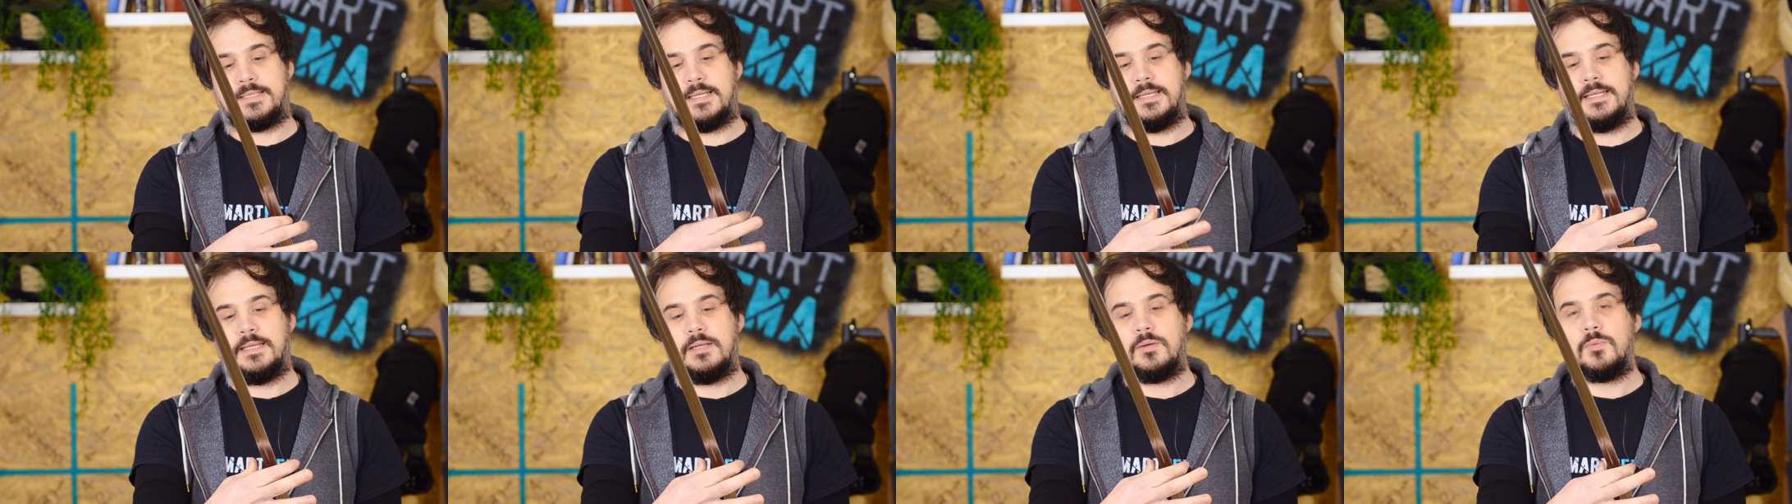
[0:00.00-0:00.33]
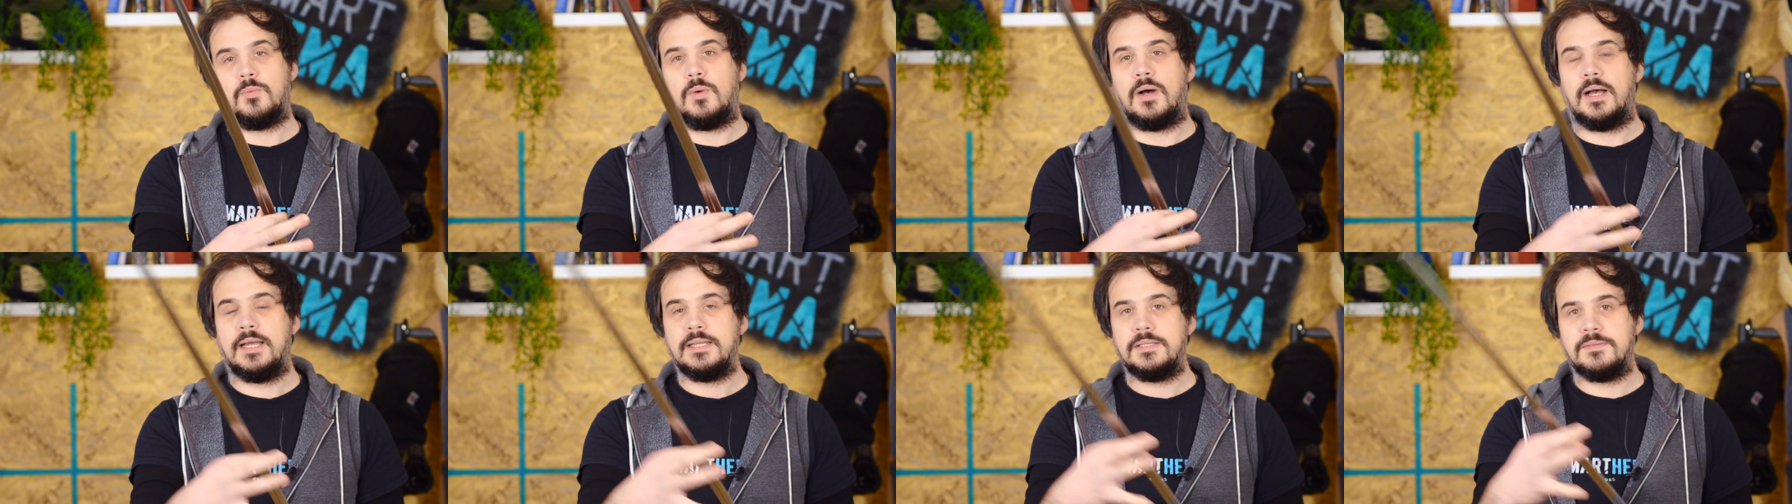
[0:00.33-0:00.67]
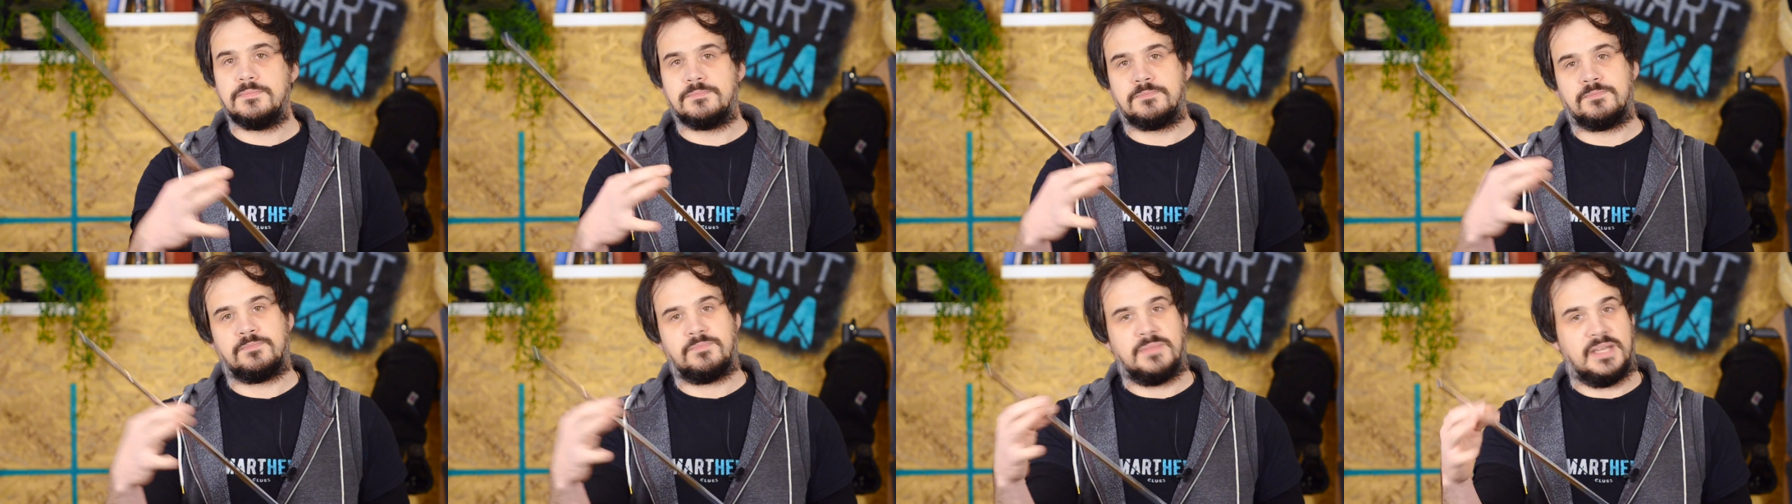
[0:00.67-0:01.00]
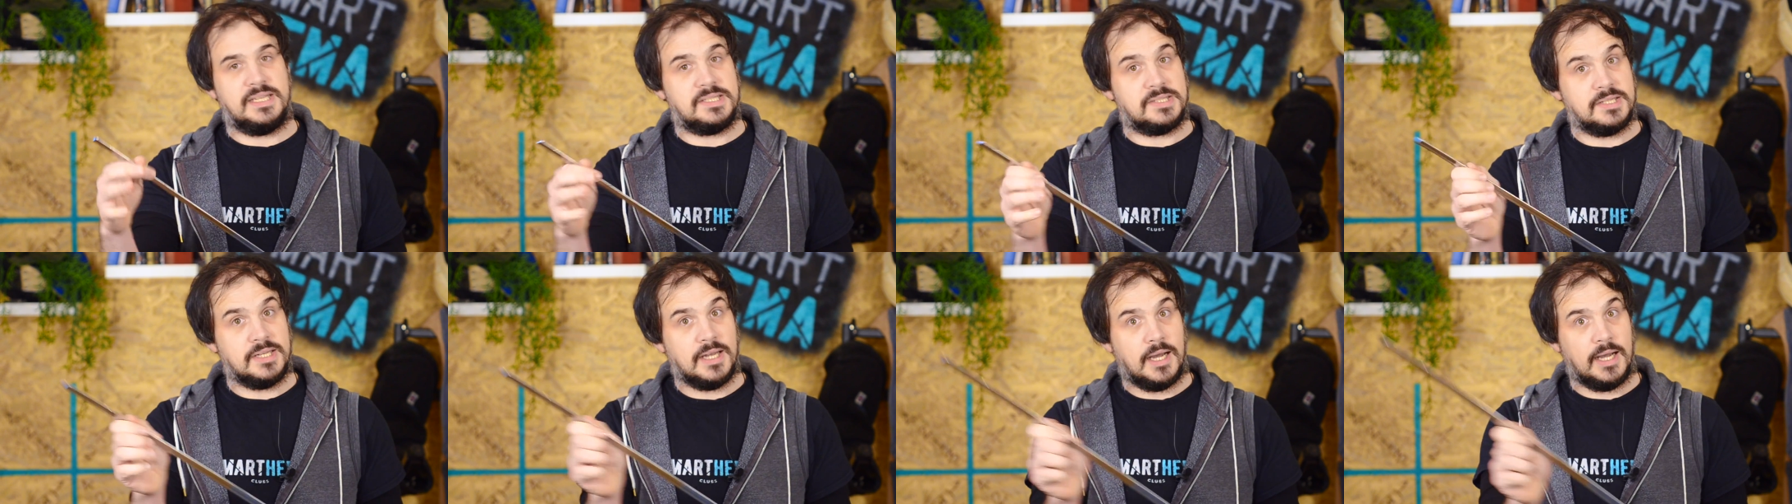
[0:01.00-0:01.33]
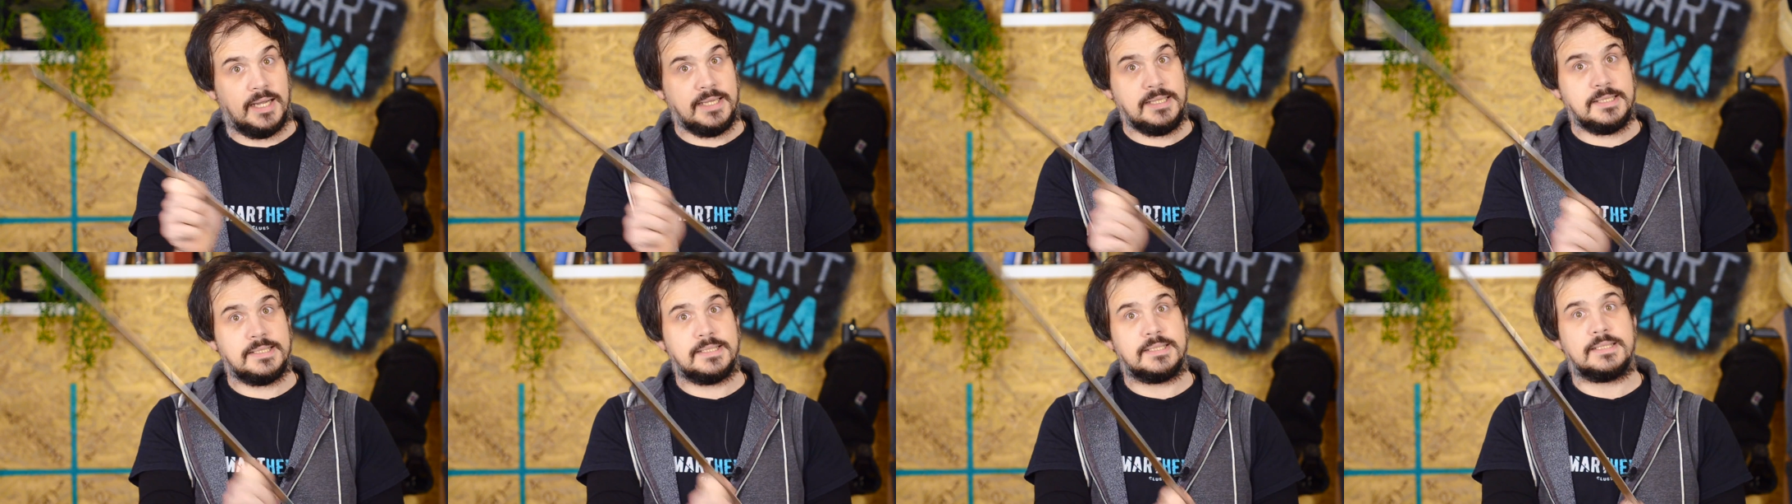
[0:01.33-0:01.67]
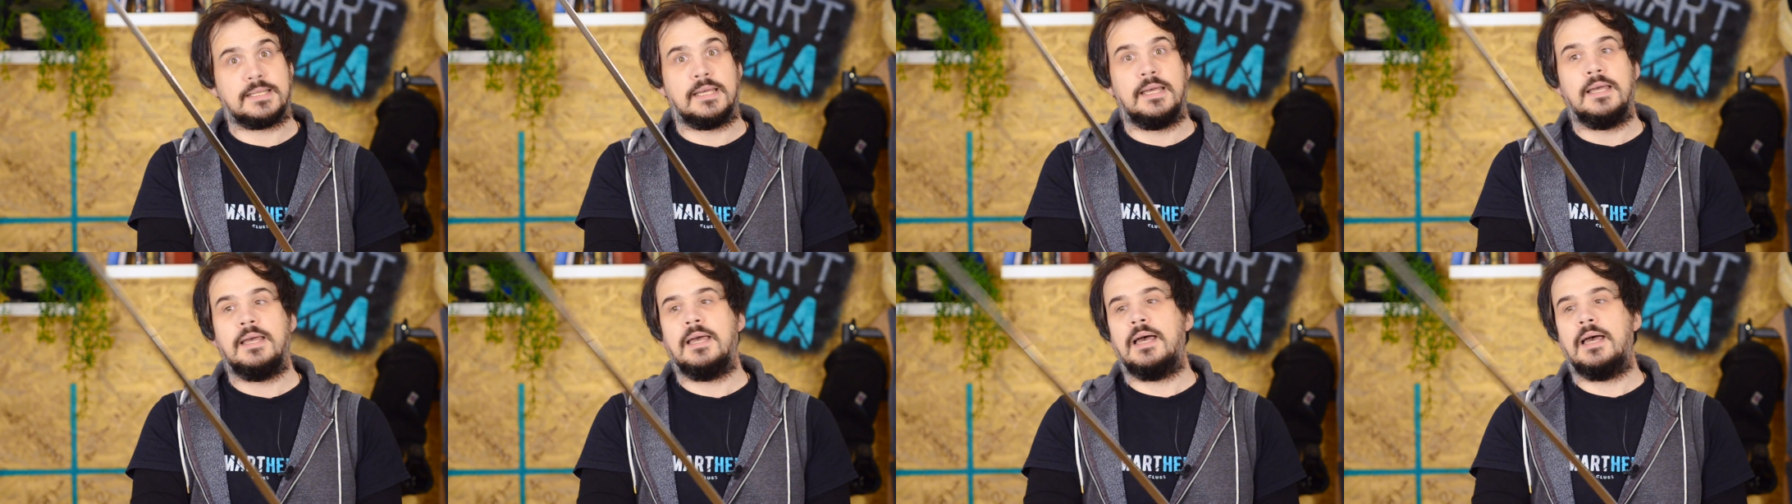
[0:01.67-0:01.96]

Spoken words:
a little wide. It's nice.